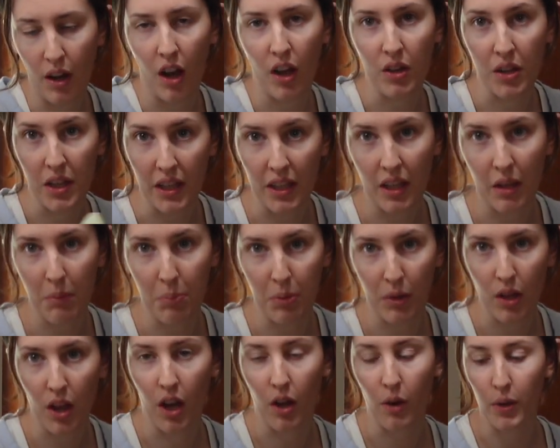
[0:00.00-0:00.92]
I'll link it
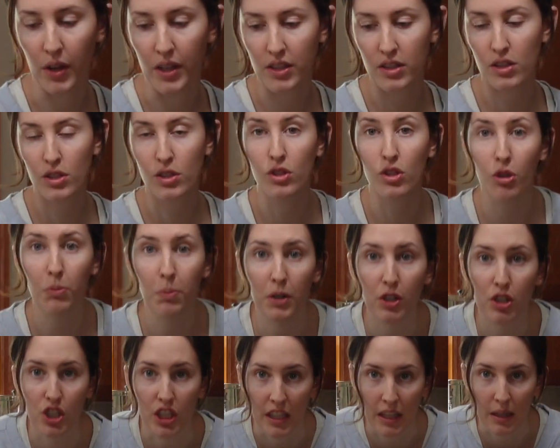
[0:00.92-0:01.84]
below. It's
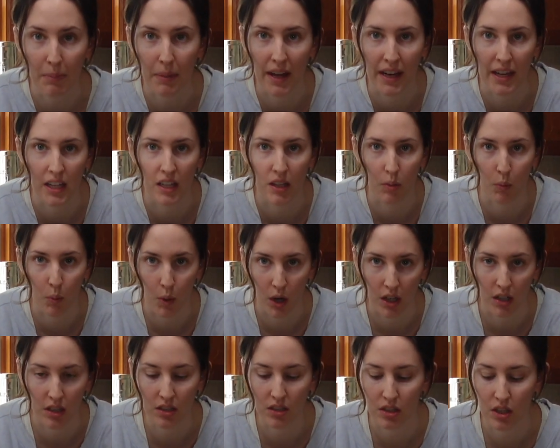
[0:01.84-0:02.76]
super cheap and it
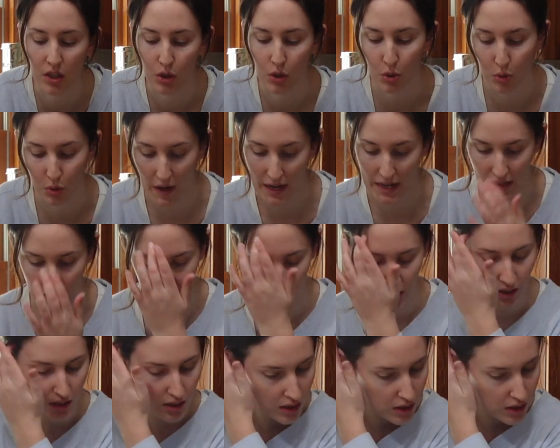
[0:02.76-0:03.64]
works great.